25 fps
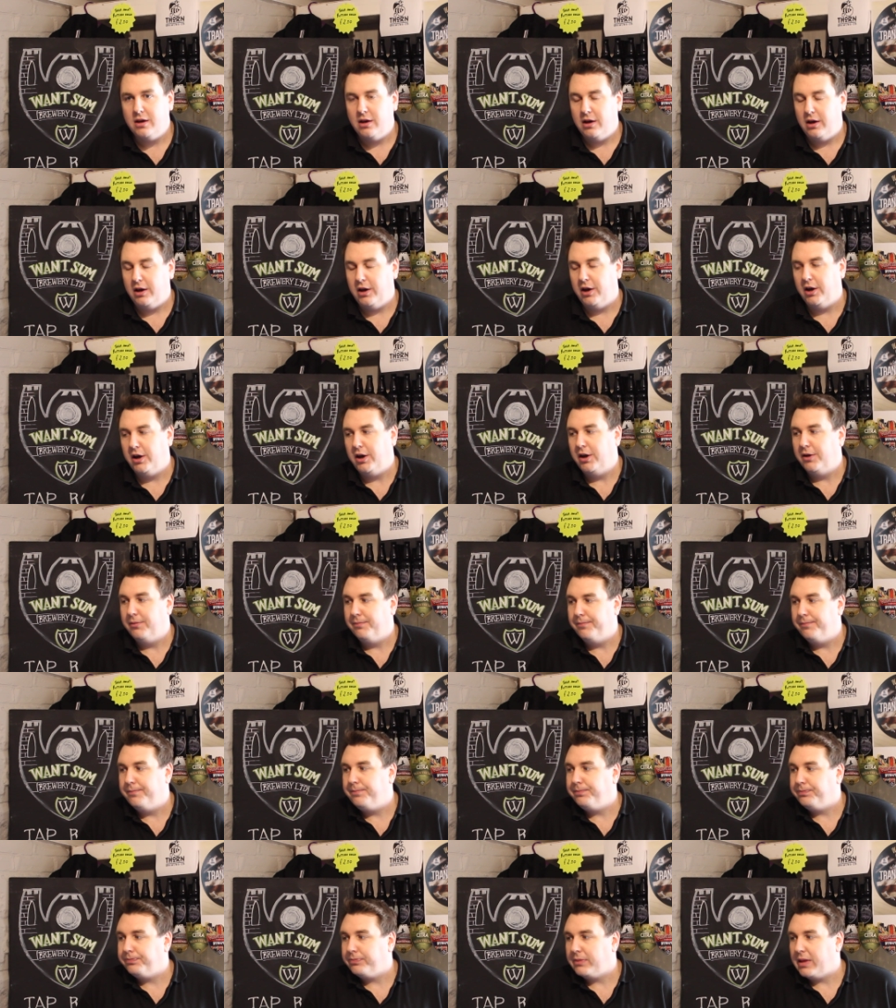
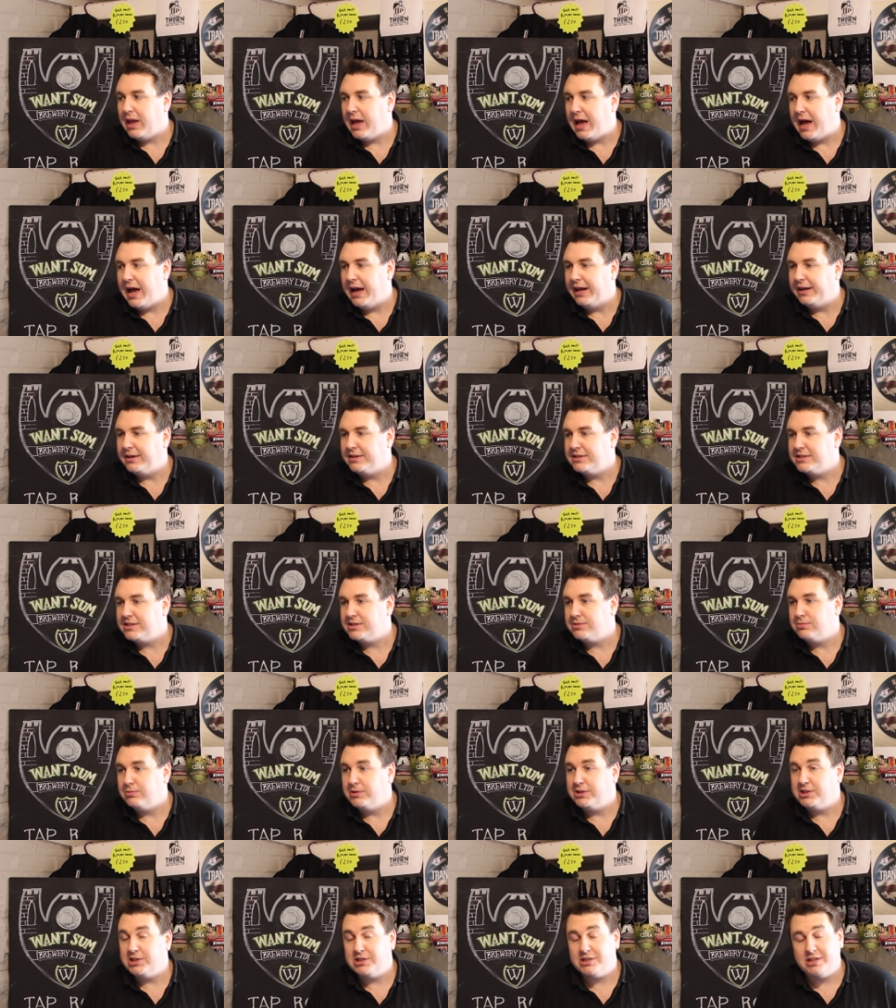and
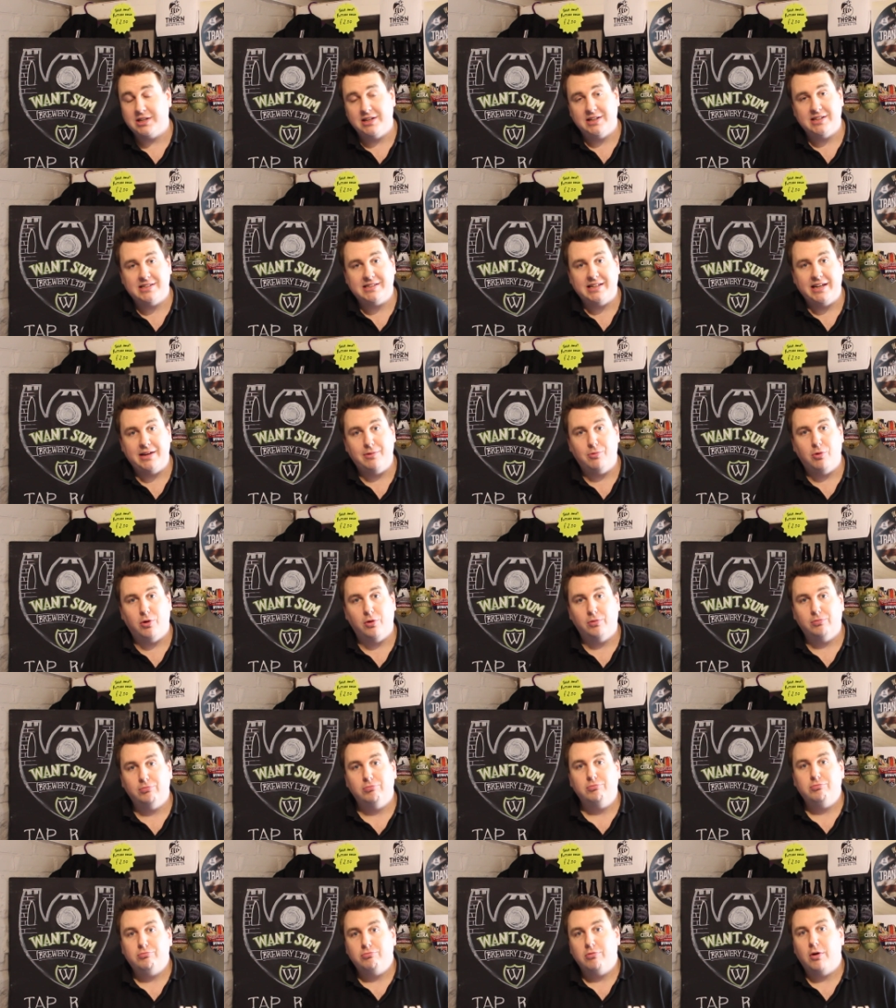we're just going to see
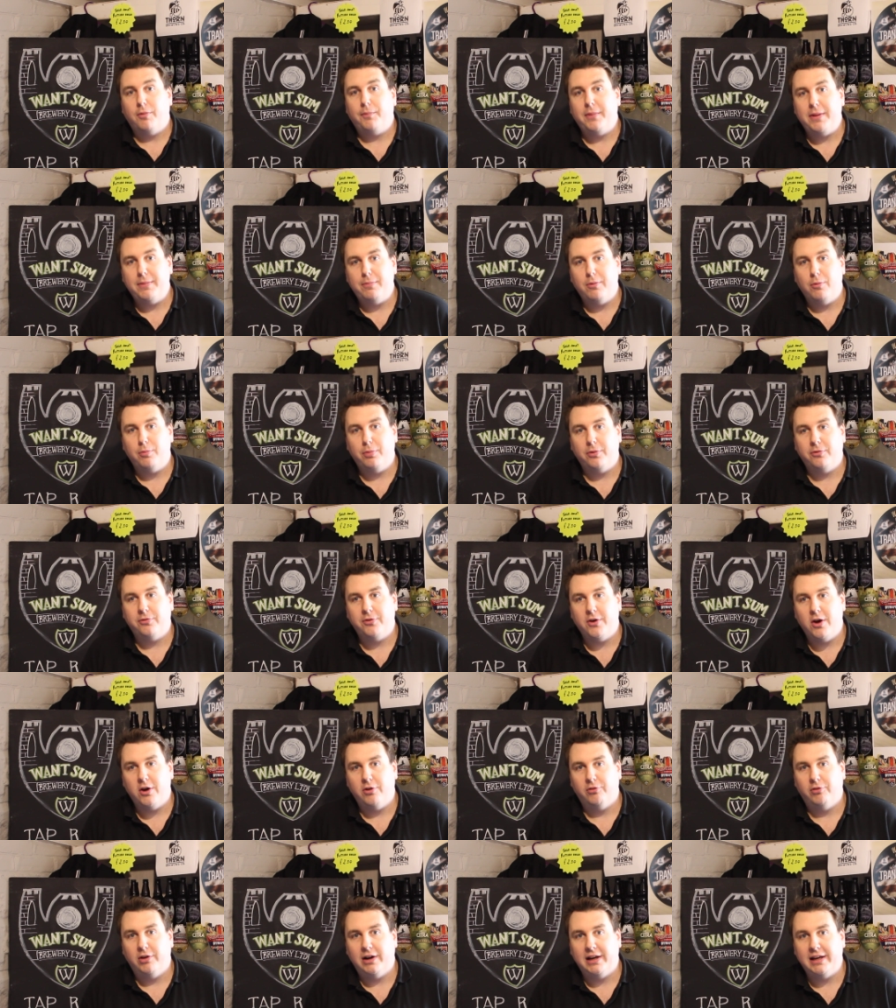what people
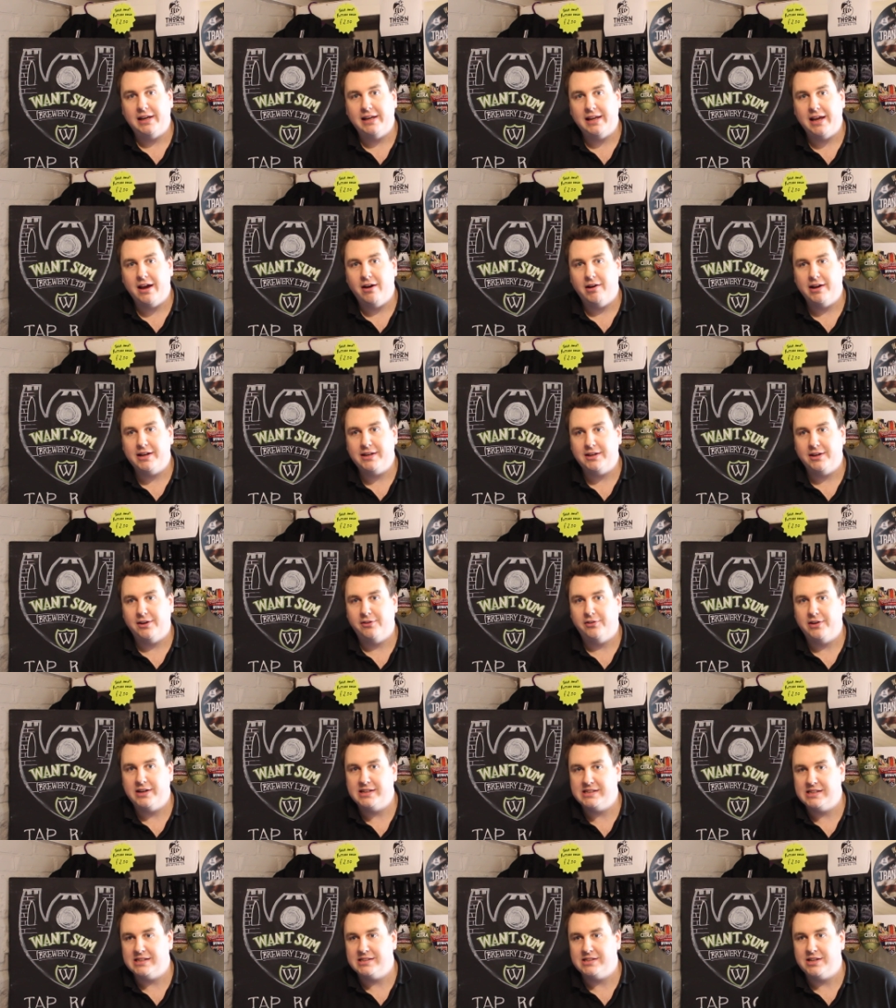prefer really. The idea
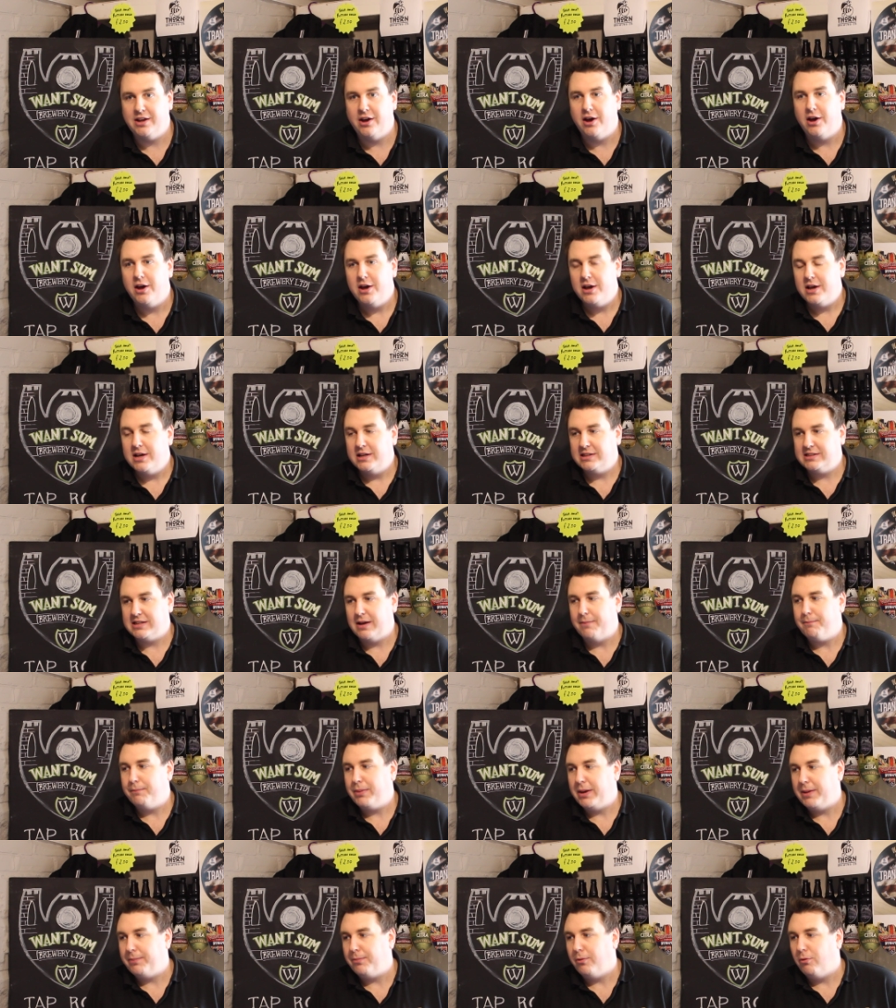is that some
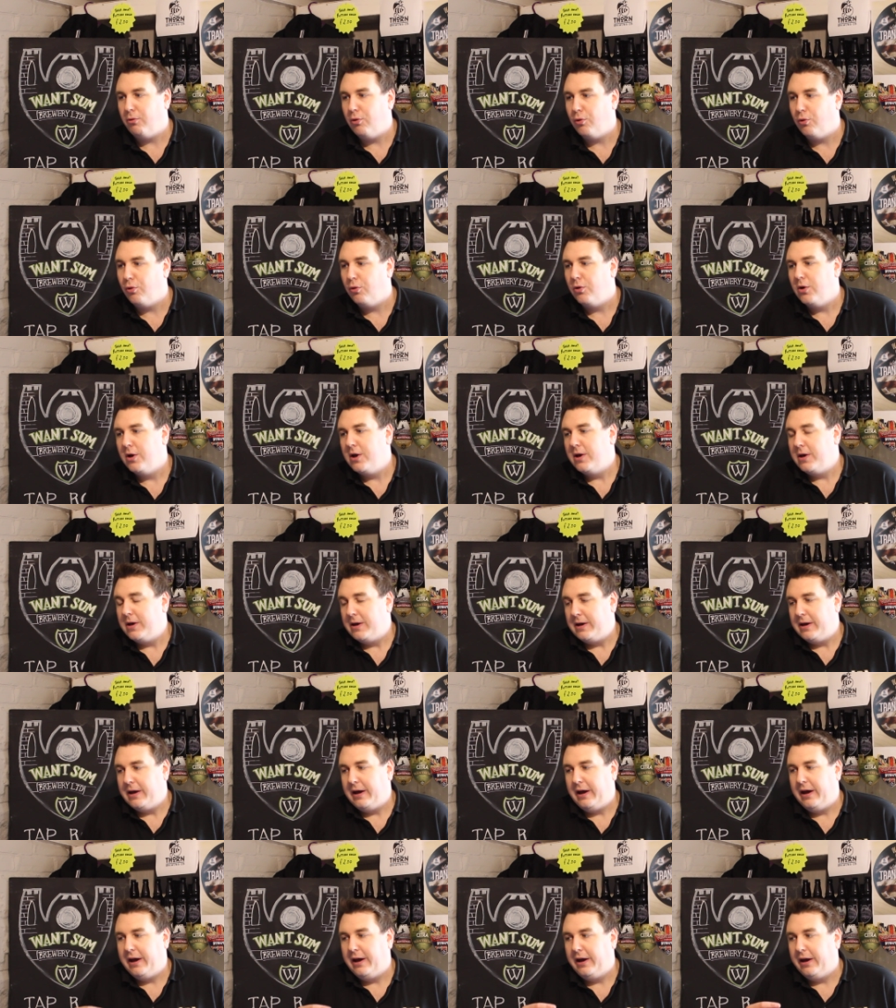people
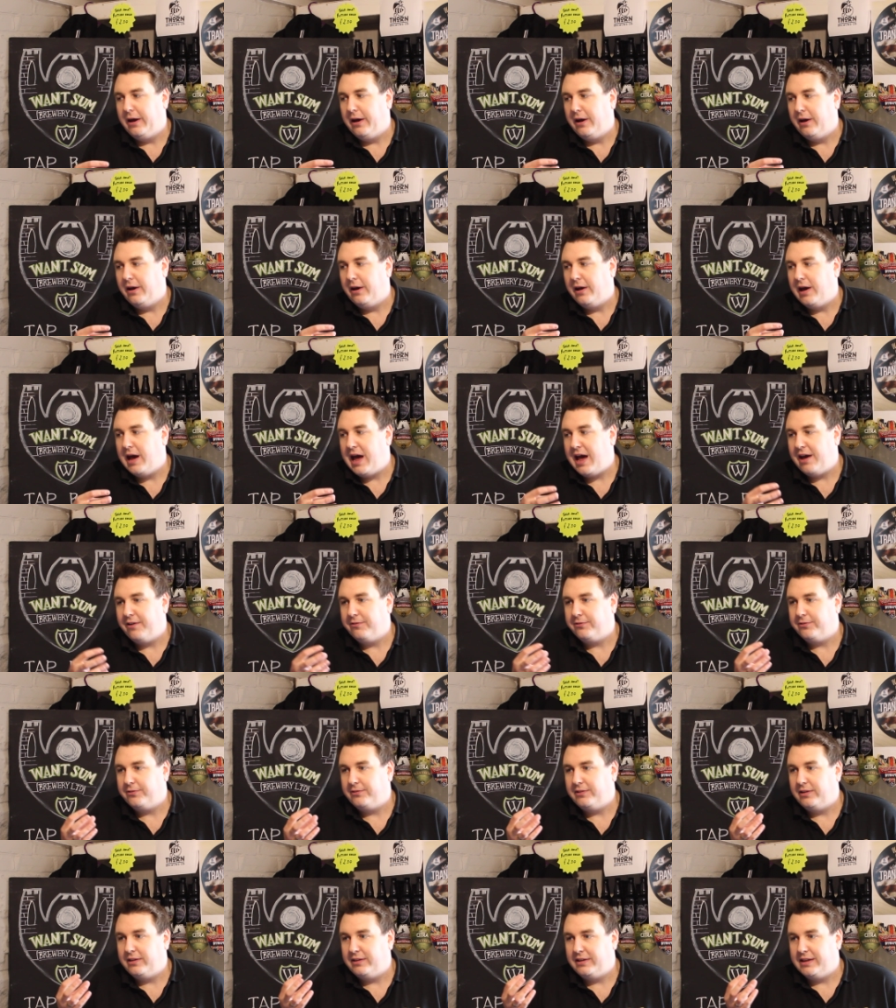
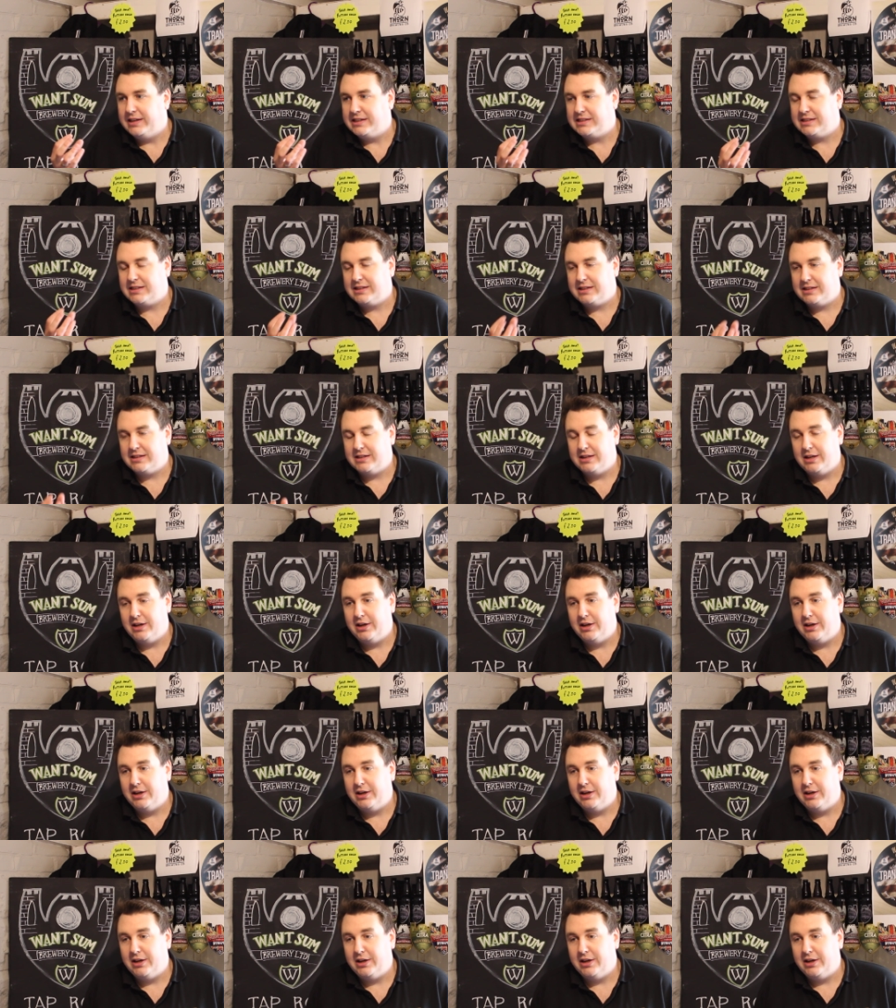have this